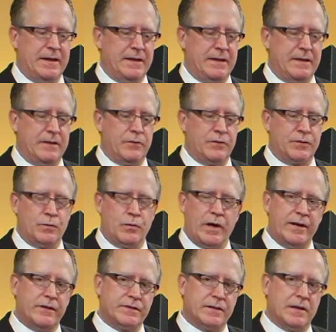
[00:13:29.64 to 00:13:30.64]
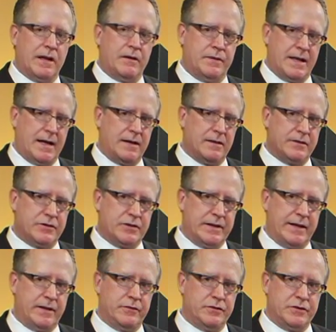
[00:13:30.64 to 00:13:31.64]
Those wires allow knowledge
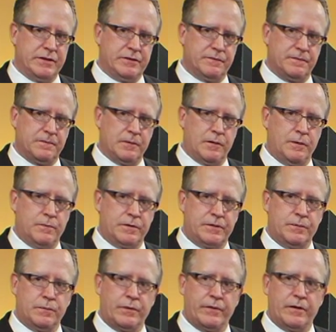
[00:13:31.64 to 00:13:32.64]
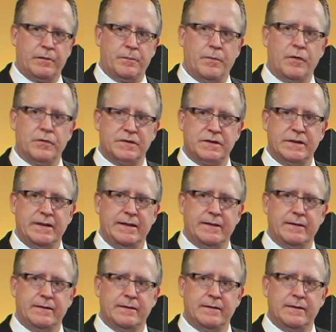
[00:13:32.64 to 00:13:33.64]
and energy to flow to where they're most
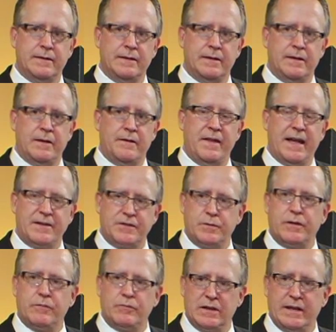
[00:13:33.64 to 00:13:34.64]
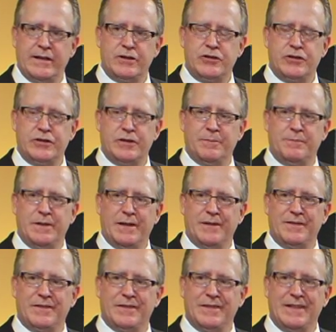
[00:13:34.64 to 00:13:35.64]
needed. Okay. That's what a relationship
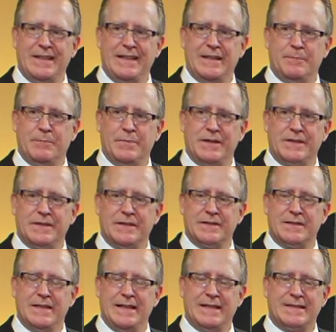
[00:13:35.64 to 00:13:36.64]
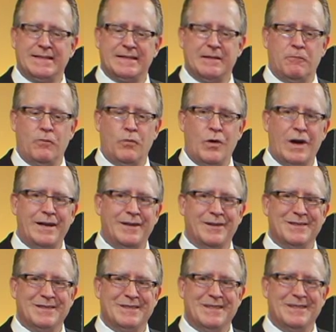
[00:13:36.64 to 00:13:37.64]
does in a business. It's the
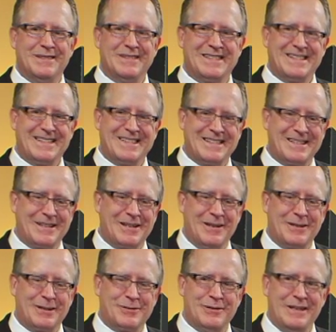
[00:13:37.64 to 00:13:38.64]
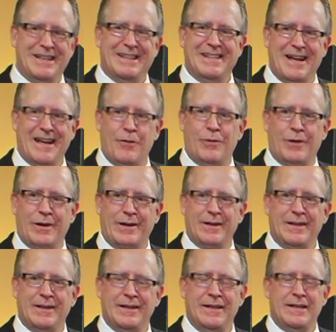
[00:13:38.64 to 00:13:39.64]
wires that create a network.